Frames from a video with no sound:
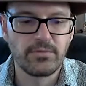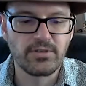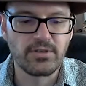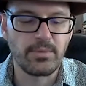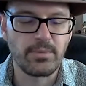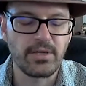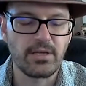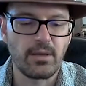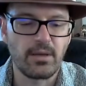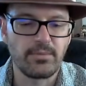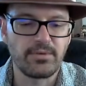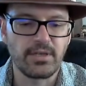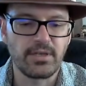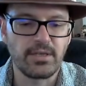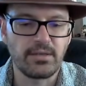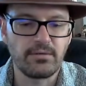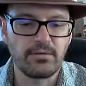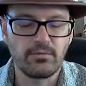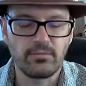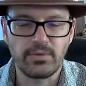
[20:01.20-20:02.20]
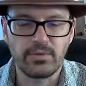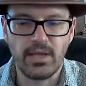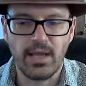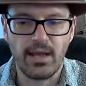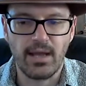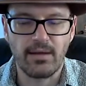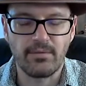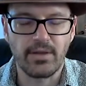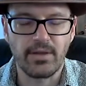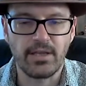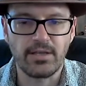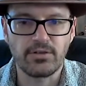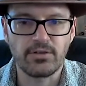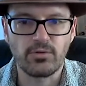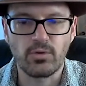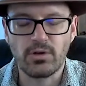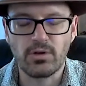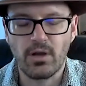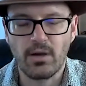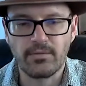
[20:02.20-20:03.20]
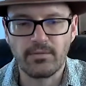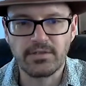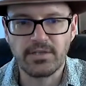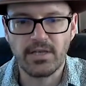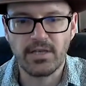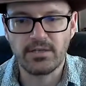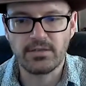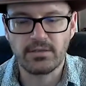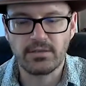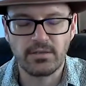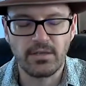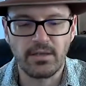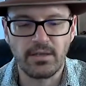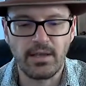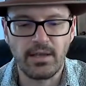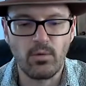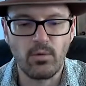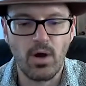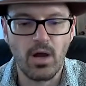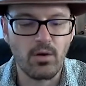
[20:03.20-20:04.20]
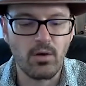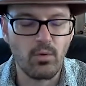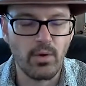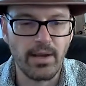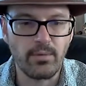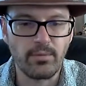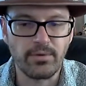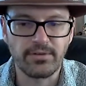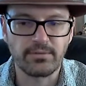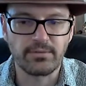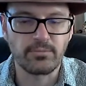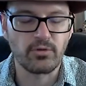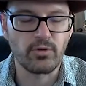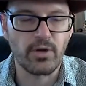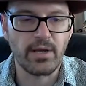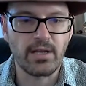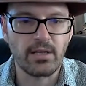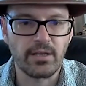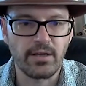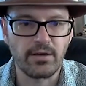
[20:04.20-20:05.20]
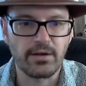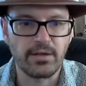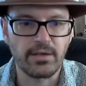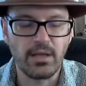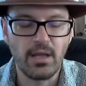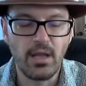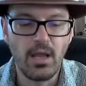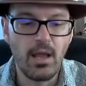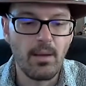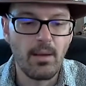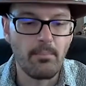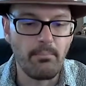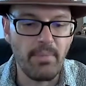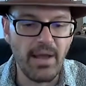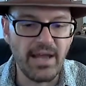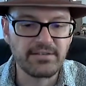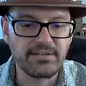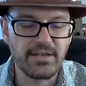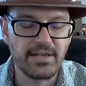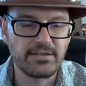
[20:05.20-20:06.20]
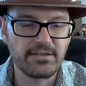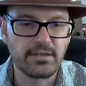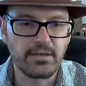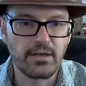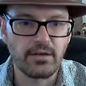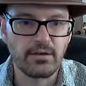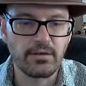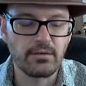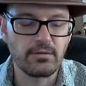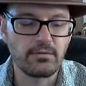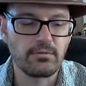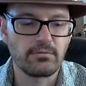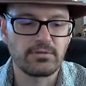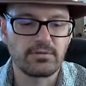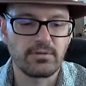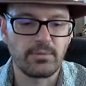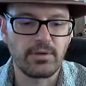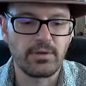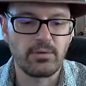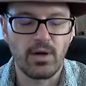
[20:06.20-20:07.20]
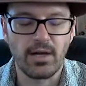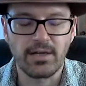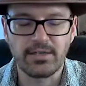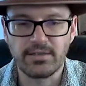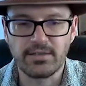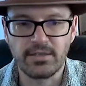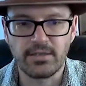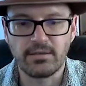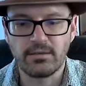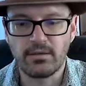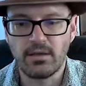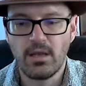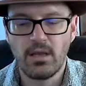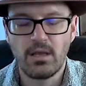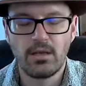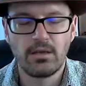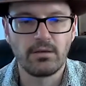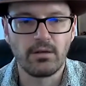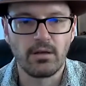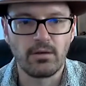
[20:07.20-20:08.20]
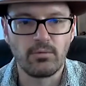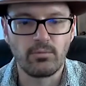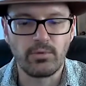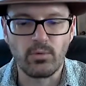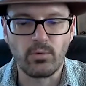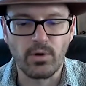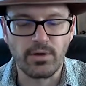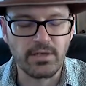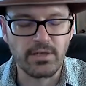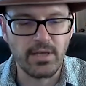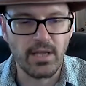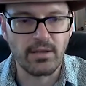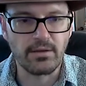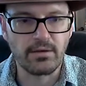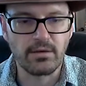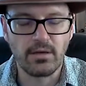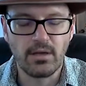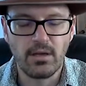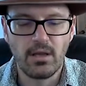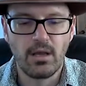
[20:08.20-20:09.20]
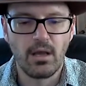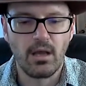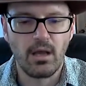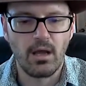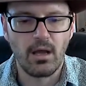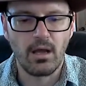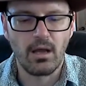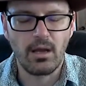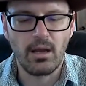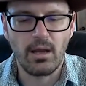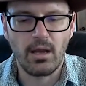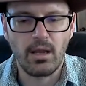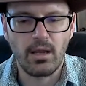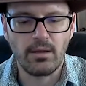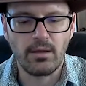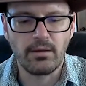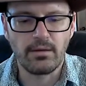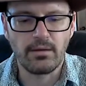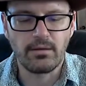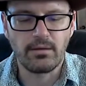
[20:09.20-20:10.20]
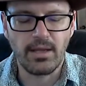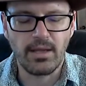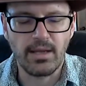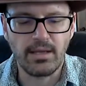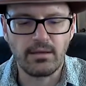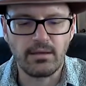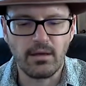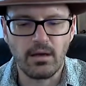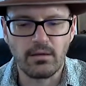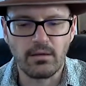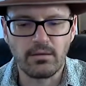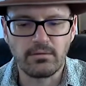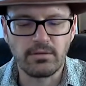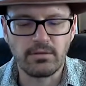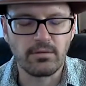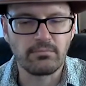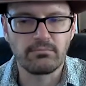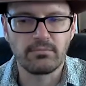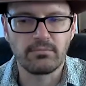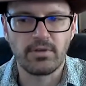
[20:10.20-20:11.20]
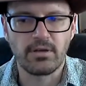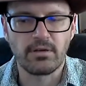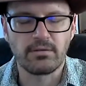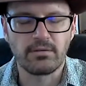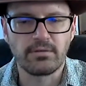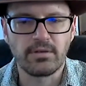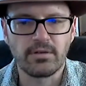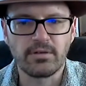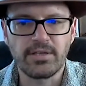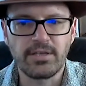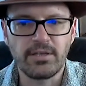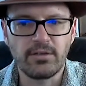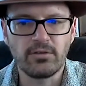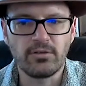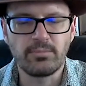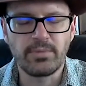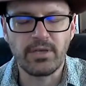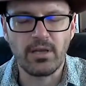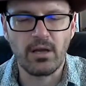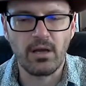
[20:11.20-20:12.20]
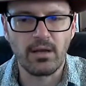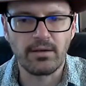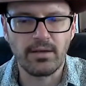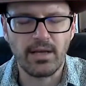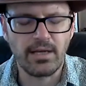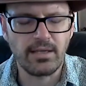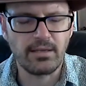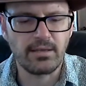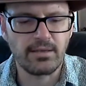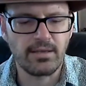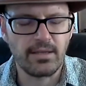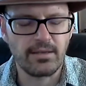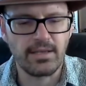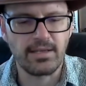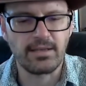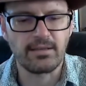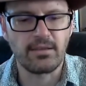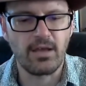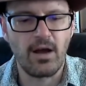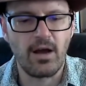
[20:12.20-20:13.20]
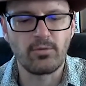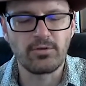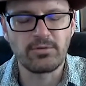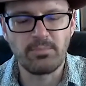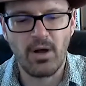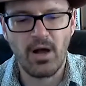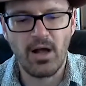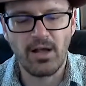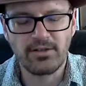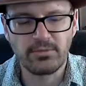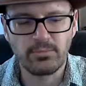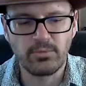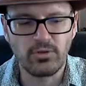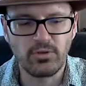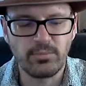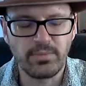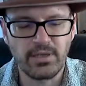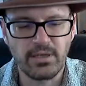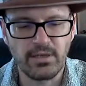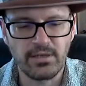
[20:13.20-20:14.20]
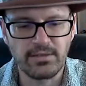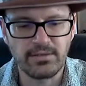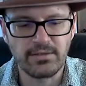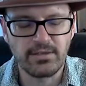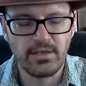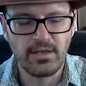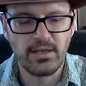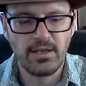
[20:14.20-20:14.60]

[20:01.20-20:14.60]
Somebody comes in, we have a short conversation, and they walk away with some great clarity. Best case scenario, somebody walks in, we work together, and they, they're healed beyond anything that they thought was possible, because